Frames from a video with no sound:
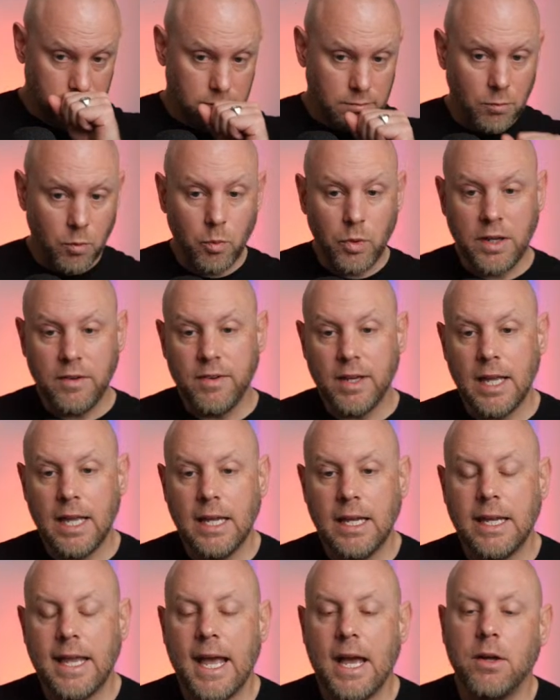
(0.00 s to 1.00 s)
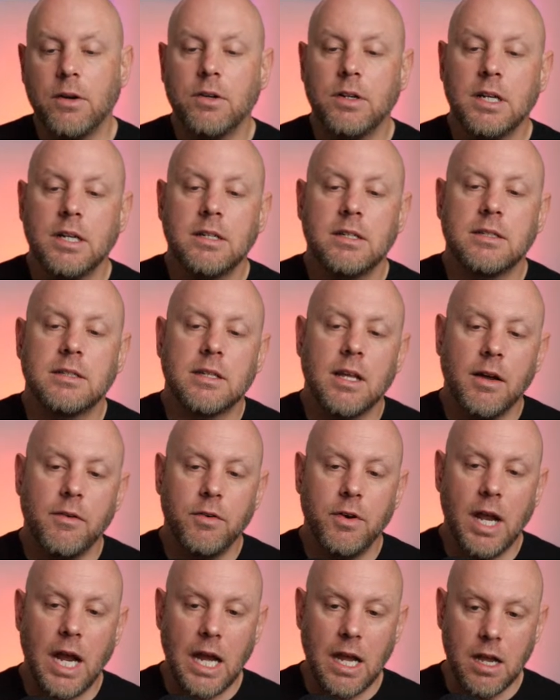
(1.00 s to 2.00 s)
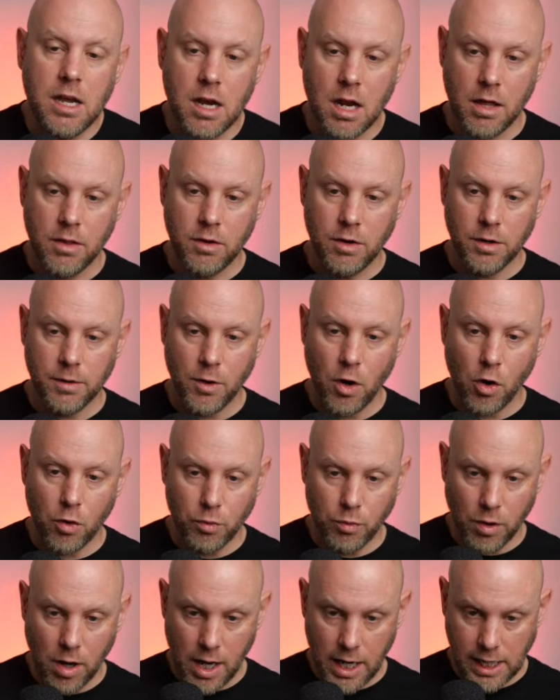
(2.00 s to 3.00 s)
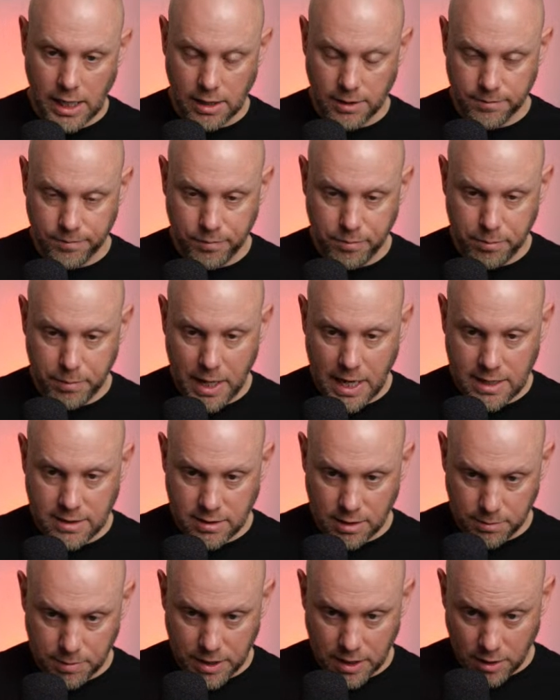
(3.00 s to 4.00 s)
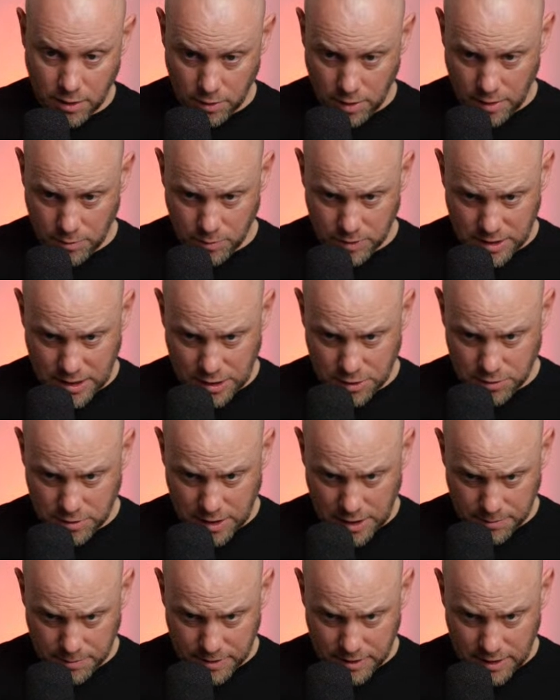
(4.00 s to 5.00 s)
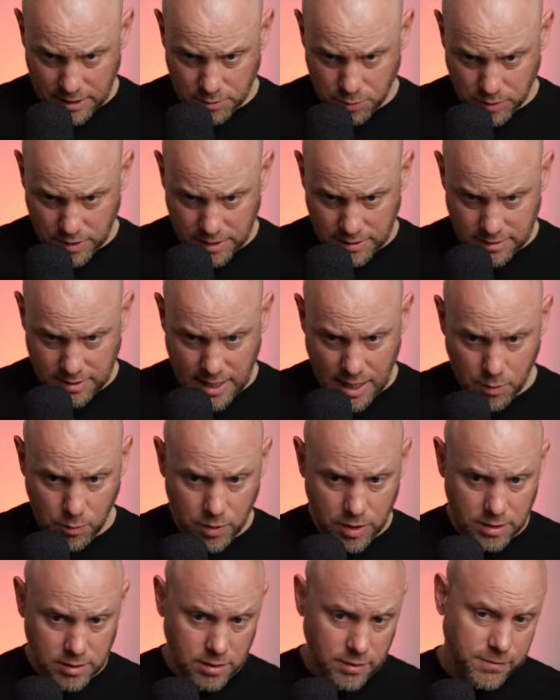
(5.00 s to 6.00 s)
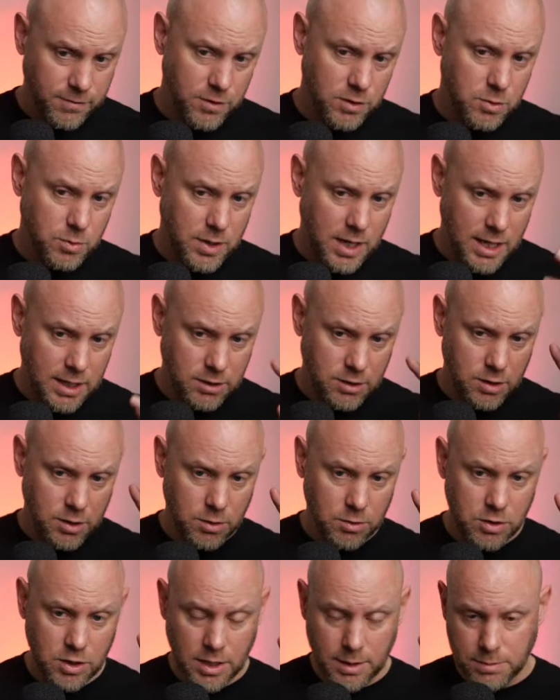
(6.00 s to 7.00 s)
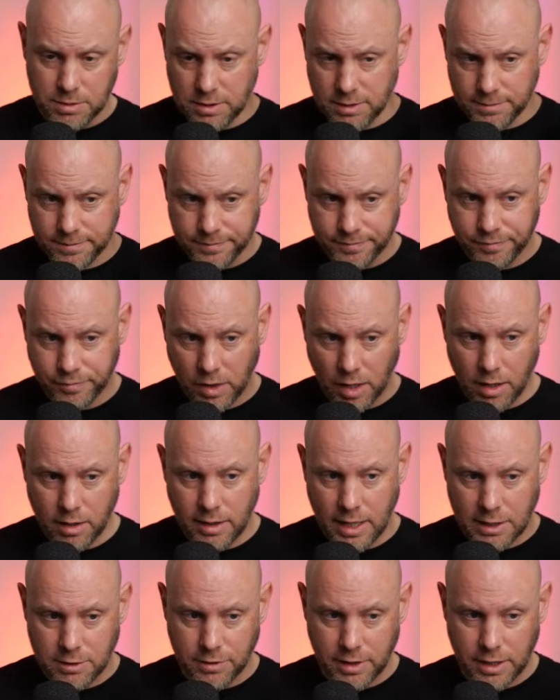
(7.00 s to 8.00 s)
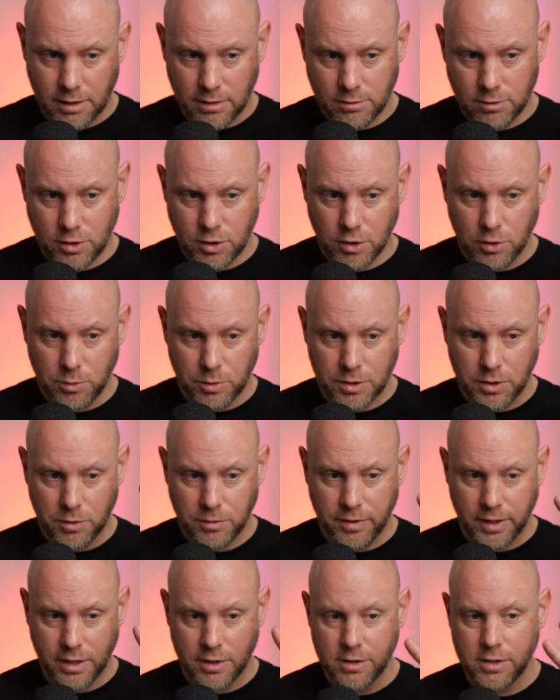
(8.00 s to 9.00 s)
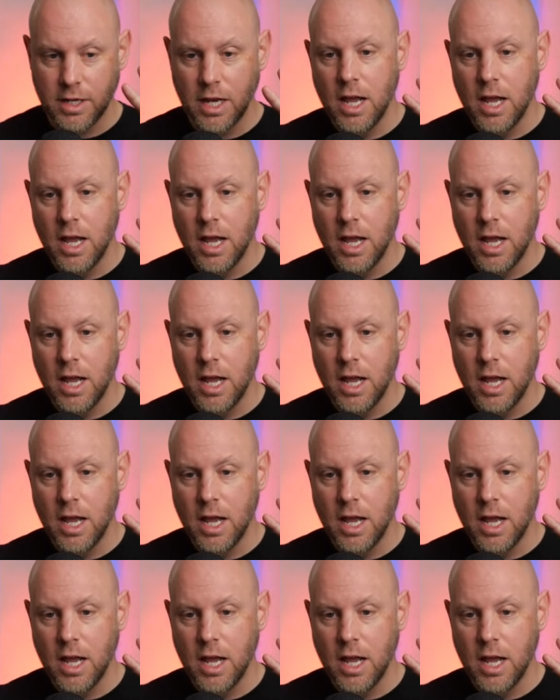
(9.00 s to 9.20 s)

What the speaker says: We've encountered and discovered another Orion base up here, and what's interesting about this one is that whereas the first one had 2 ships, that's right, 2 with 2 fingers,